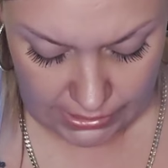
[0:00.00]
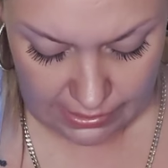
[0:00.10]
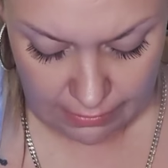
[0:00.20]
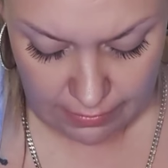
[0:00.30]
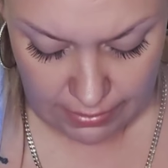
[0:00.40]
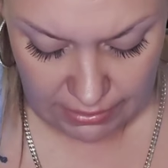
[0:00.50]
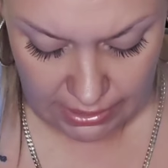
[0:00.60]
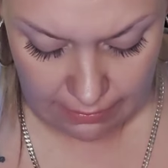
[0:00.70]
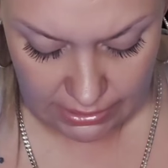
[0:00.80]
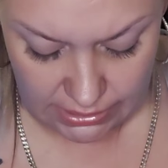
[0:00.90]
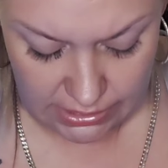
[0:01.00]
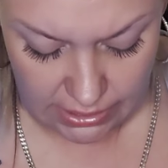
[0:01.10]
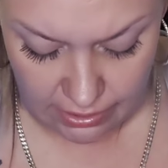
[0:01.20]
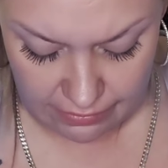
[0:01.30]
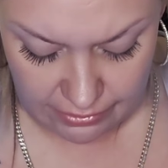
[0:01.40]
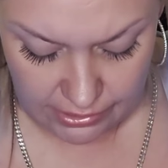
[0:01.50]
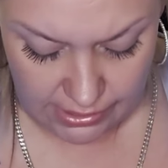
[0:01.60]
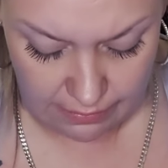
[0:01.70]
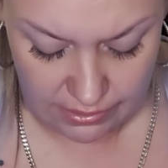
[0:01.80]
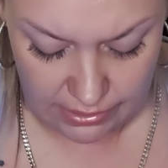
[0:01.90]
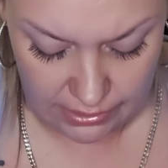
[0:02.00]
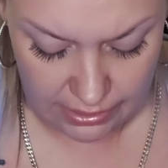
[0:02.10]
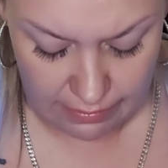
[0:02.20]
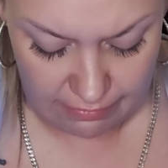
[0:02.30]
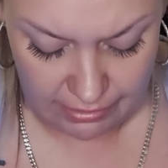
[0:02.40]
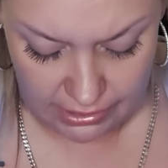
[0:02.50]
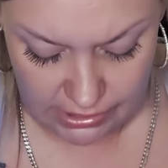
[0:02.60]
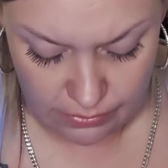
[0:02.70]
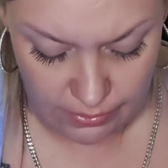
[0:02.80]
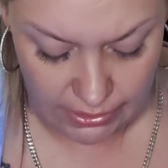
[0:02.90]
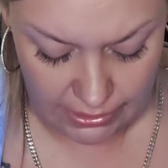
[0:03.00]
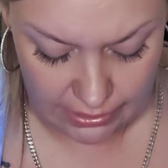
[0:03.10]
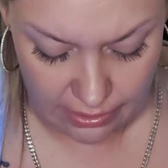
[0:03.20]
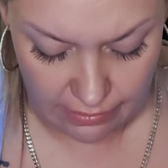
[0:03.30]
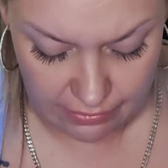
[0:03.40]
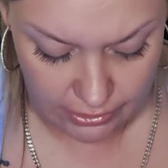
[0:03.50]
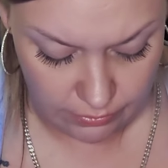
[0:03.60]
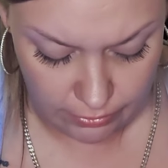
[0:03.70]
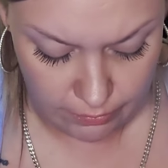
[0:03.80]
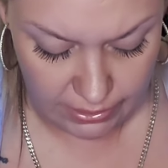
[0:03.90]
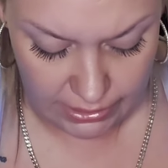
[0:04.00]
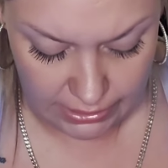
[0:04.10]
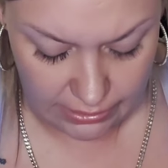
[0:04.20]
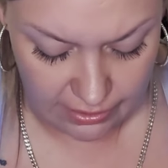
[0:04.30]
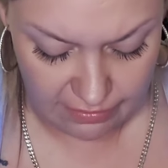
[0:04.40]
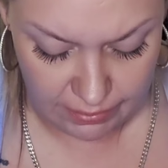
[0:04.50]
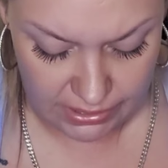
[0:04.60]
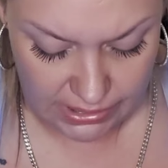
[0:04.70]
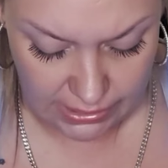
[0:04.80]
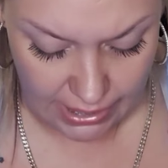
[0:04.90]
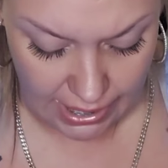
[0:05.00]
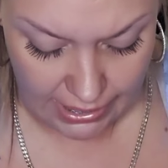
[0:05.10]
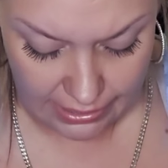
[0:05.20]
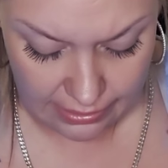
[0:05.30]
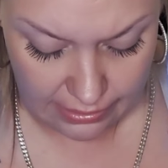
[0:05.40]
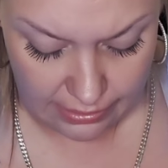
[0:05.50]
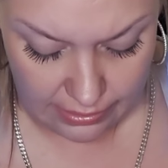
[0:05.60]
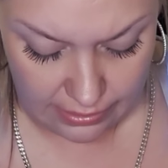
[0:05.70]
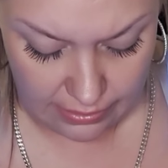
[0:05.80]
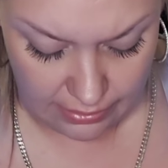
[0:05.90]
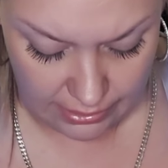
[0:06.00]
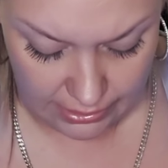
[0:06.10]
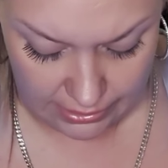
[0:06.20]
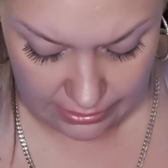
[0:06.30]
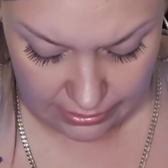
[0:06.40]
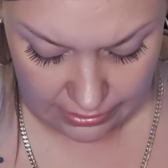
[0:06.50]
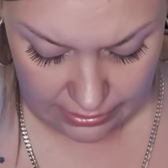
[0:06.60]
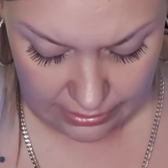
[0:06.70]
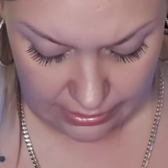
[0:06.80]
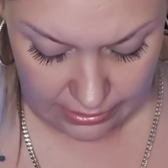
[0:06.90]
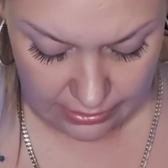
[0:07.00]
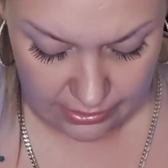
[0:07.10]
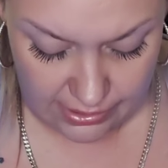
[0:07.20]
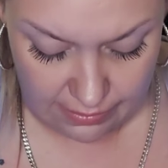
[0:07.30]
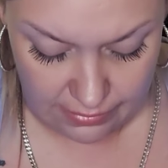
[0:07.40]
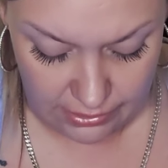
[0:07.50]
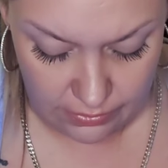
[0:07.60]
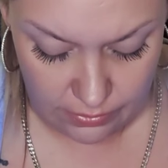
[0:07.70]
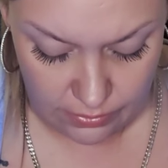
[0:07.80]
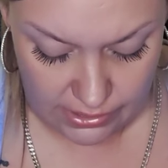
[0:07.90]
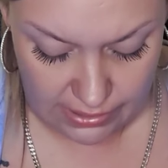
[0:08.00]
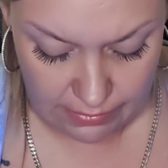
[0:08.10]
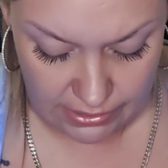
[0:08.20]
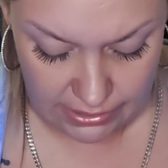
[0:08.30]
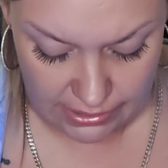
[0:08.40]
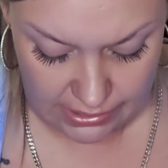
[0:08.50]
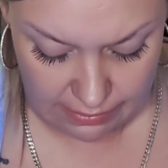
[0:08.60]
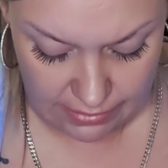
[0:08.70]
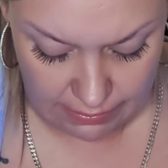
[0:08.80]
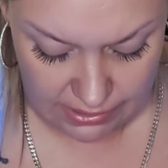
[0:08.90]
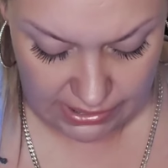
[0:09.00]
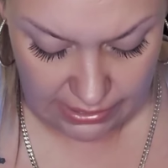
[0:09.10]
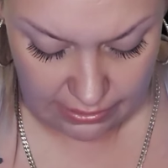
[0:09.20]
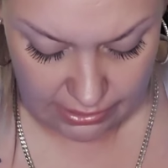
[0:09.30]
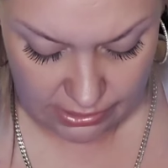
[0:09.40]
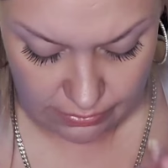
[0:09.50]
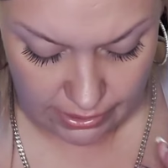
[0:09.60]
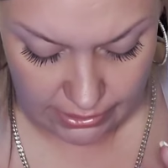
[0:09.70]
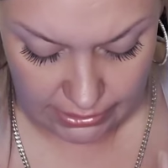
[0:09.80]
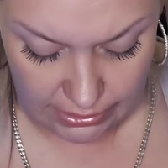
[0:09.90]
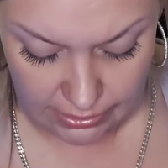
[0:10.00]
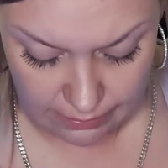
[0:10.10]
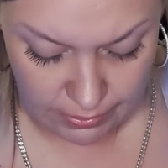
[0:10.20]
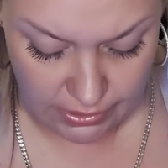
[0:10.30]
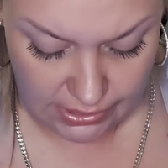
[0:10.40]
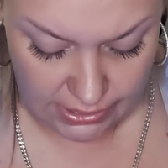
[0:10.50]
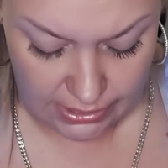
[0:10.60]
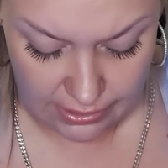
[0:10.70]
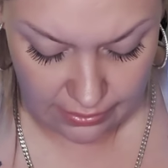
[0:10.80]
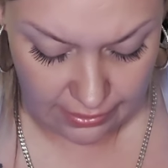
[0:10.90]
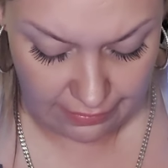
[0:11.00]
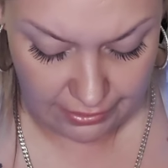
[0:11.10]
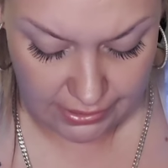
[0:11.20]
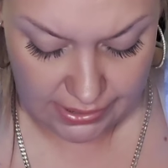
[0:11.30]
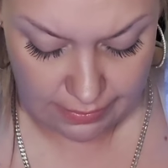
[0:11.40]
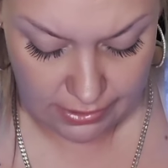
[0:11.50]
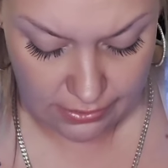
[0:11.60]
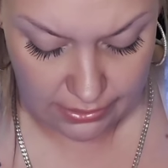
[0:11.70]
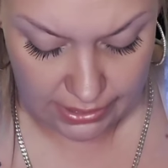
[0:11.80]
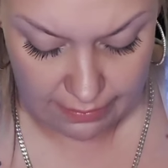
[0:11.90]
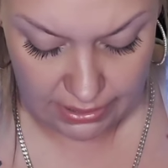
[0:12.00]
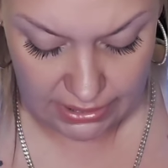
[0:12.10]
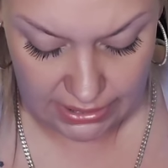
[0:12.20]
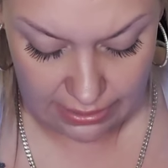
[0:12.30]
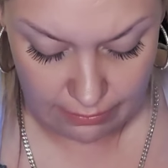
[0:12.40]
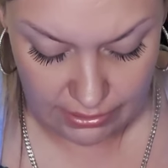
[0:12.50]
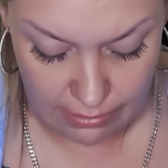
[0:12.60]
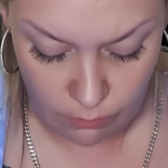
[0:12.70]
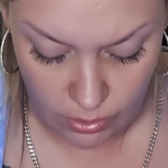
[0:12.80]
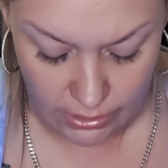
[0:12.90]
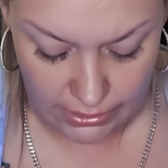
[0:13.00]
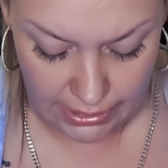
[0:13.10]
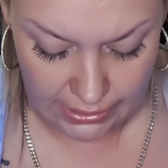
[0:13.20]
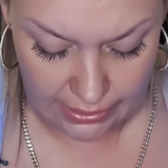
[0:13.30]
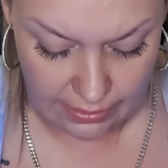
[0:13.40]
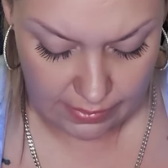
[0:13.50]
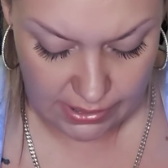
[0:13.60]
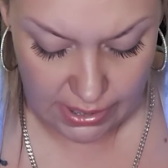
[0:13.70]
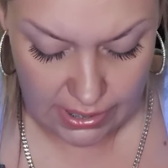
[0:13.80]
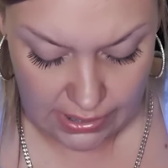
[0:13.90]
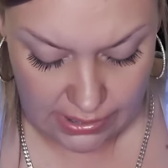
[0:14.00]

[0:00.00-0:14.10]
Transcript: someone may be coming in to offer you something and come in very sweet like i offer you a new beginning in love but it's a lie okay there's some you know that someone here has some type of secret surrounding another person another lover and someone's only coming in to get what they want nine of cups